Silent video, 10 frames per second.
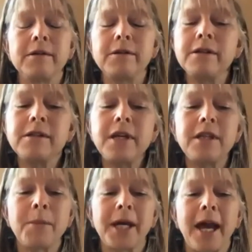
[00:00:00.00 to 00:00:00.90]
to see
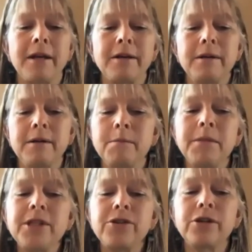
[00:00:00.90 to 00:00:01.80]
them again,
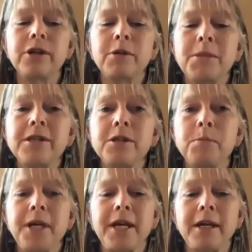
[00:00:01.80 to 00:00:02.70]
Mr. and Mrs.
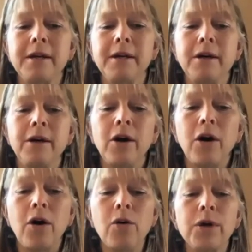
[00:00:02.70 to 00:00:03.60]
B,
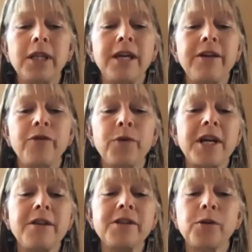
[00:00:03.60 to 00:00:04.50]
oak leaf
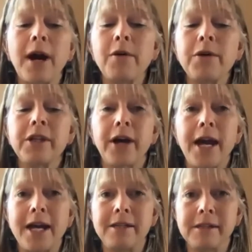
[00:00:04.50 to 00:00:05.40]
wreaths crowning their
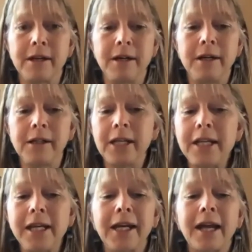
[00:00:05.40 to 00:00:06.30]
heads,
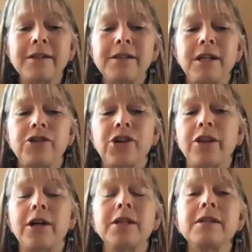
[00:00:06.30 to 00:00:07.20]
leaning against each other
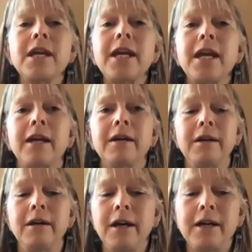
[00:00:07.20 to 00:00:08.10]
and singing
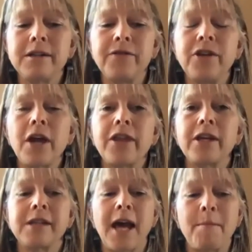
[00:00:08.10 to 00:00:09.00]
as if
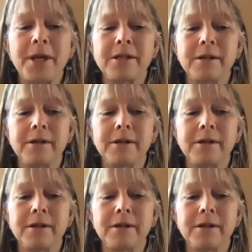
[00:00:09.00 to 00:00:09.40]
nothing's happened,